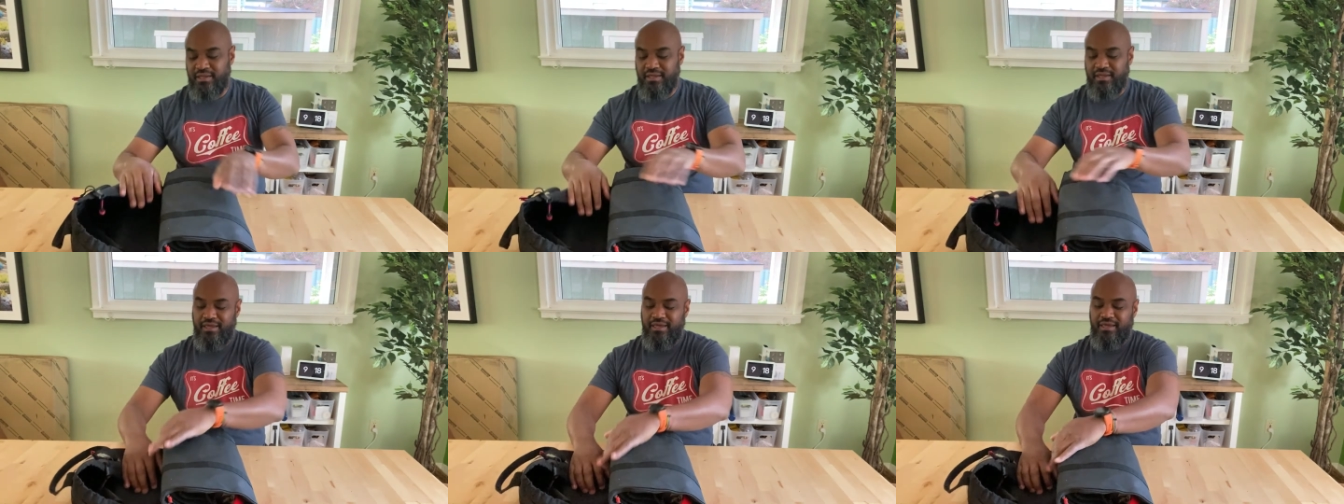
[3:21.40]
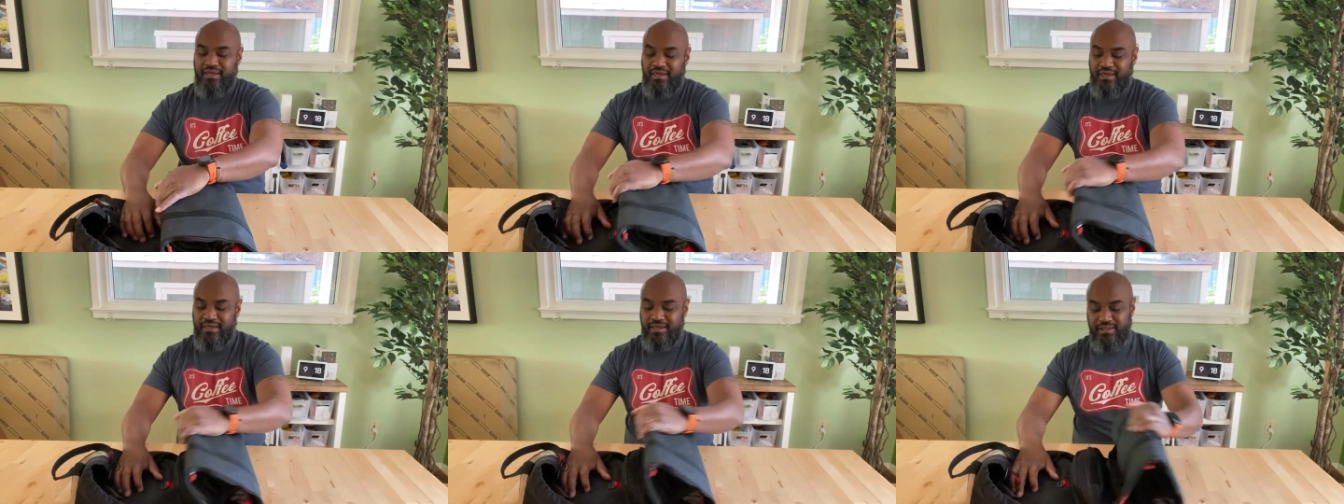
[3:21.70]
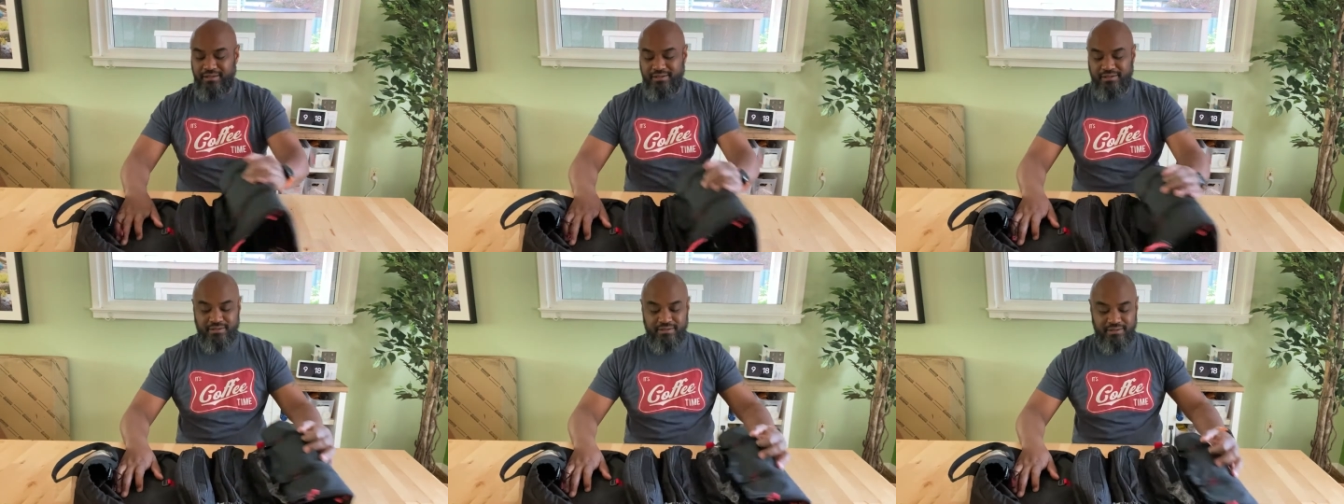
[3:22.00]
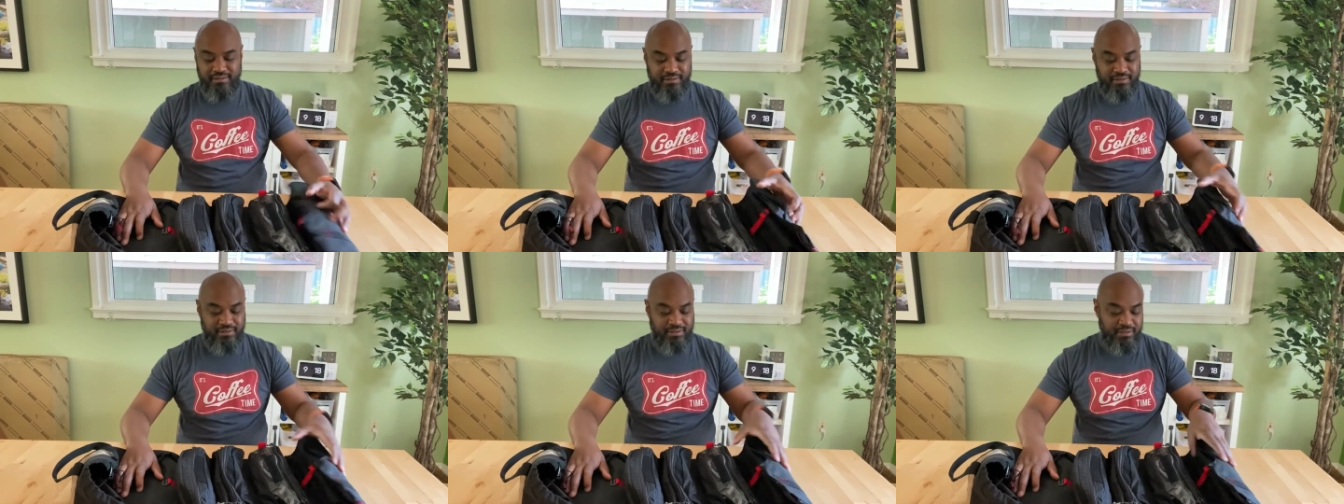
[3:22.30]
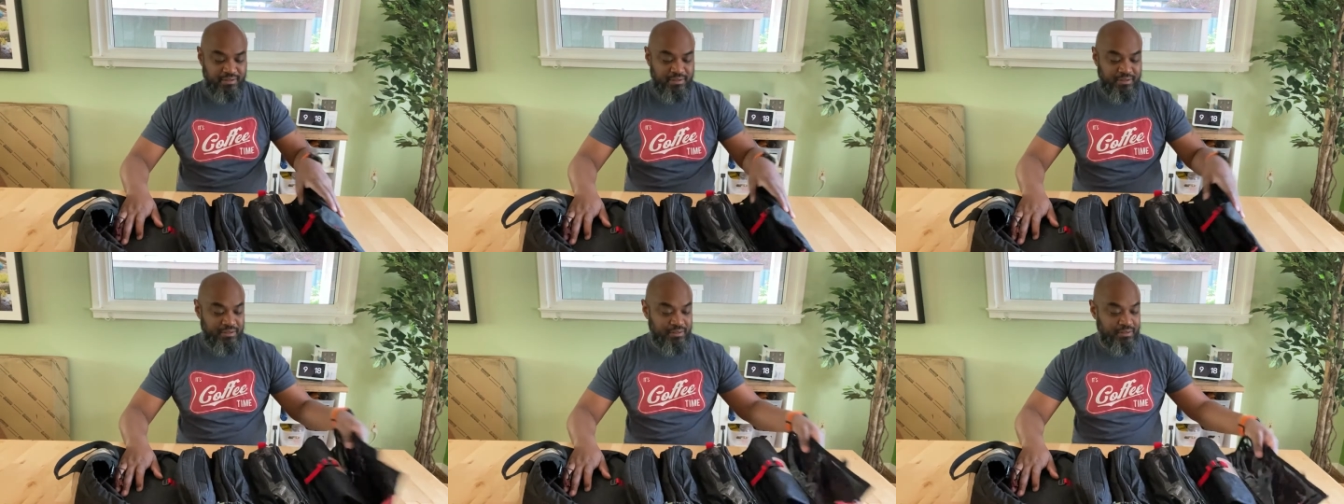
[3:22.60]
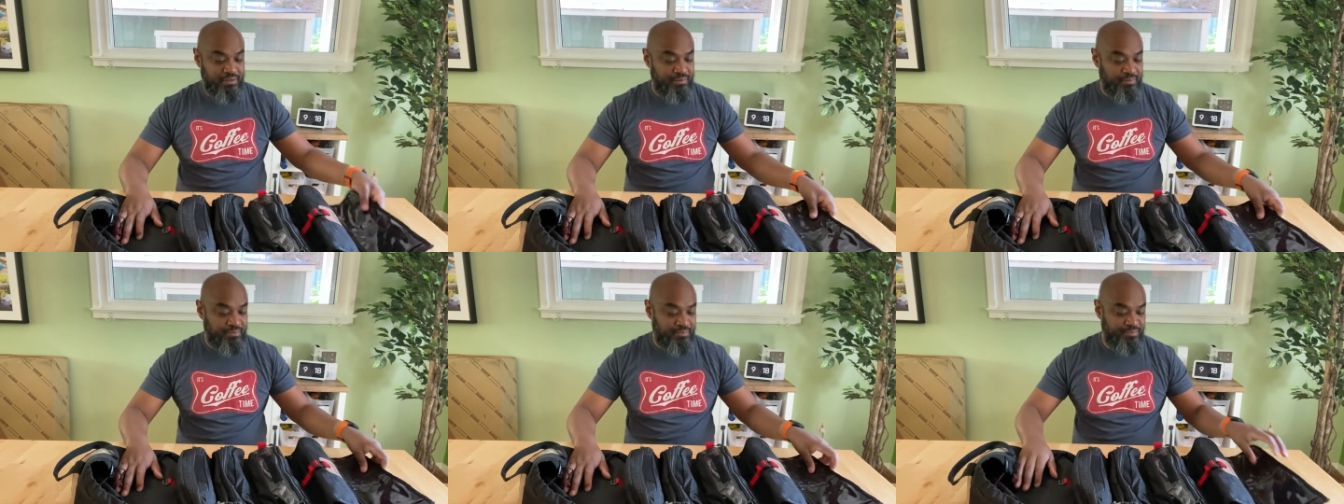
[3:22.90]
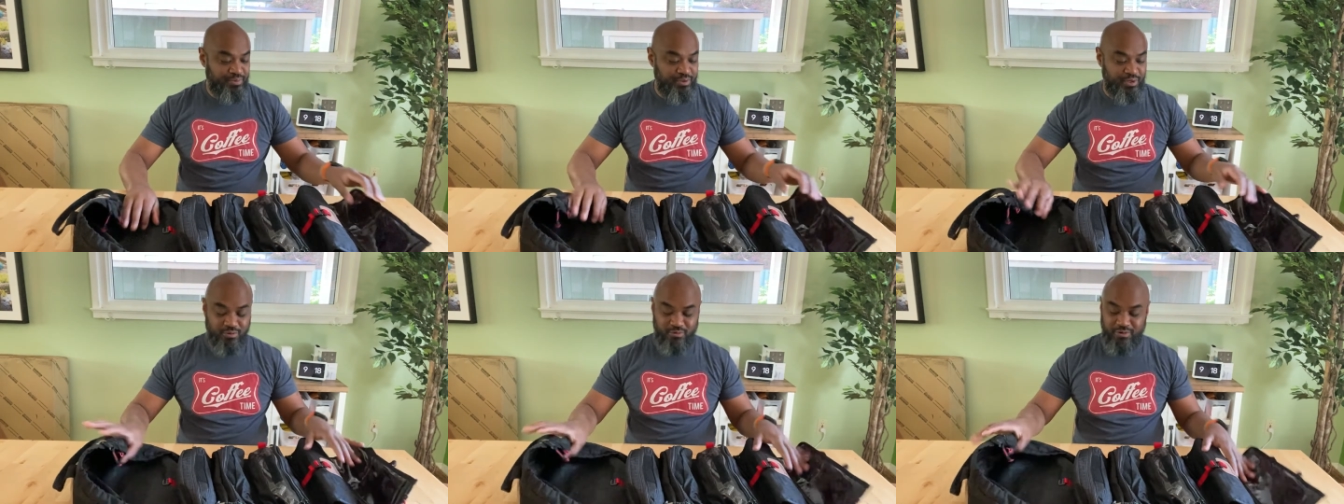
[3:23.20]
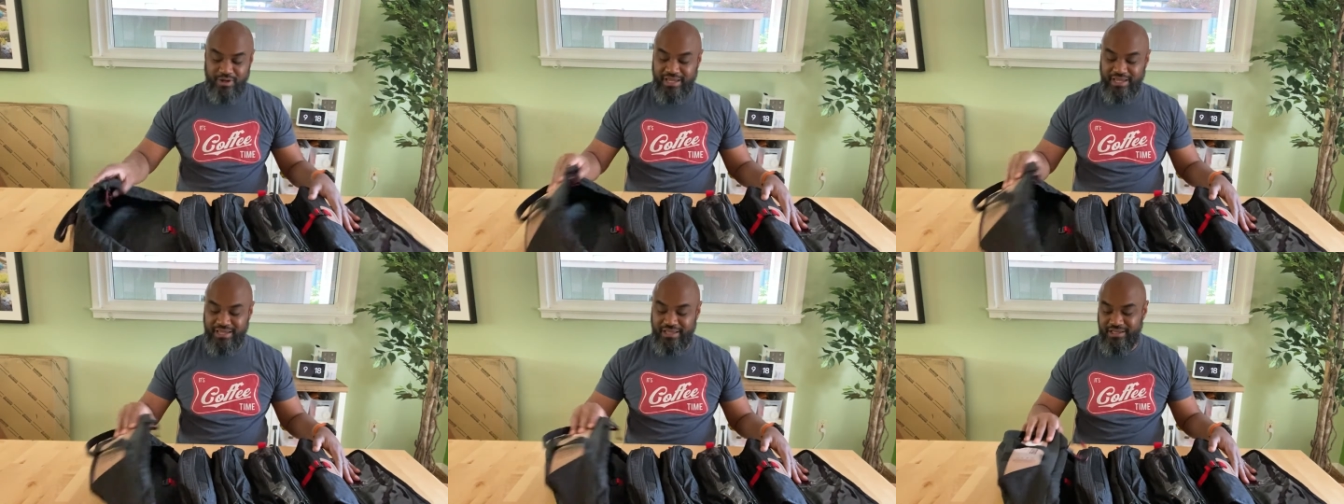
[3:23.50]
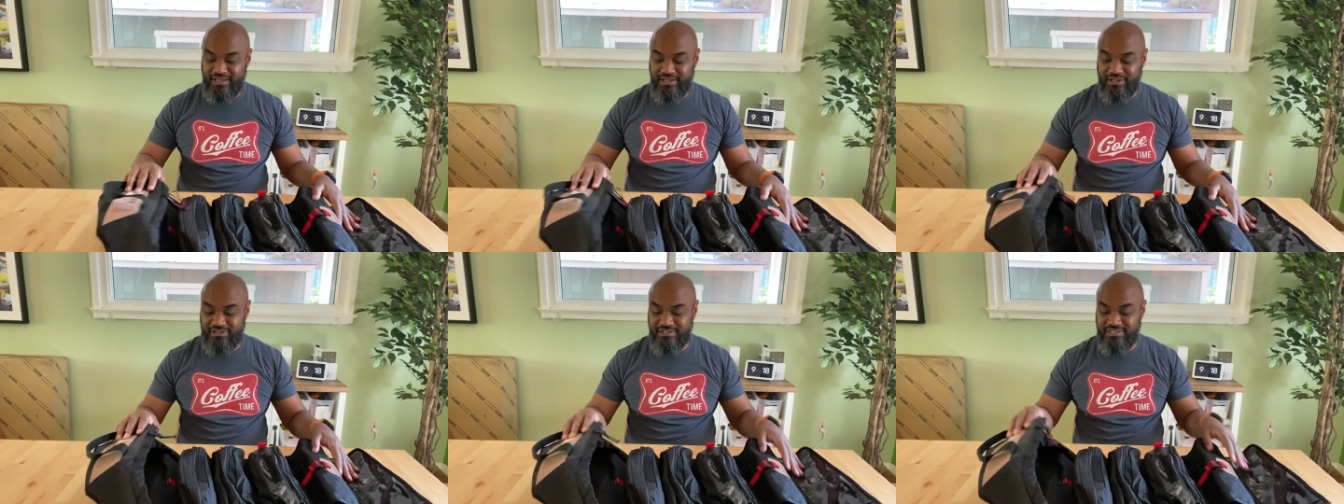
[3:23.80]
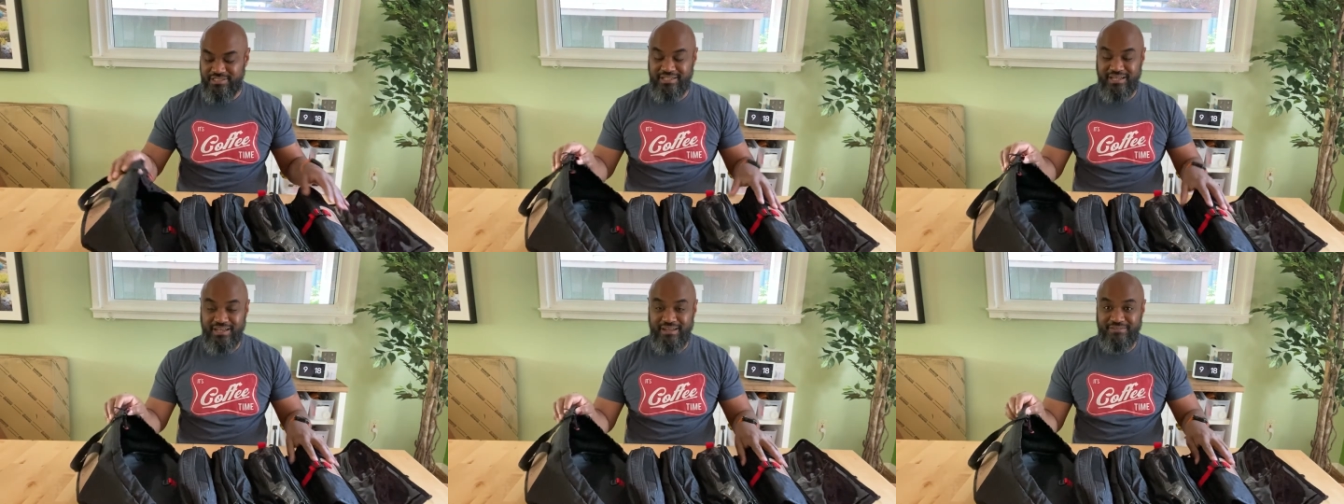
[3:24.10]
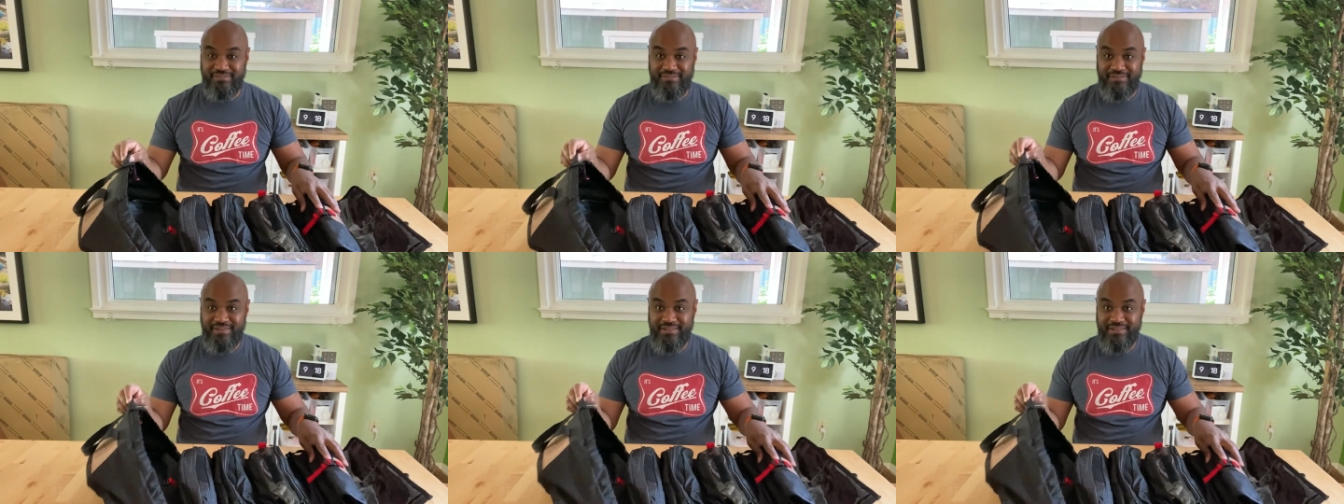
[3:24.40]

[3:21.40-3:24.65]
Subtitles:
and put away your stuff.